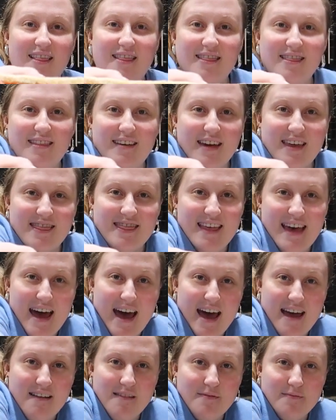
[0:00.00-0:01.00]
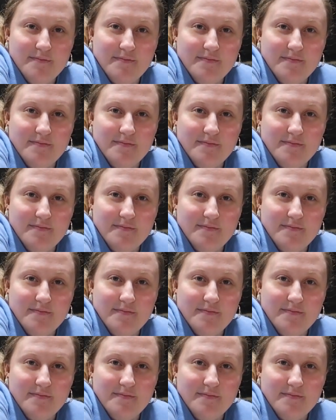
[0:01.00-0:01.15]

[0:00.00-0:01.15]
Look at that.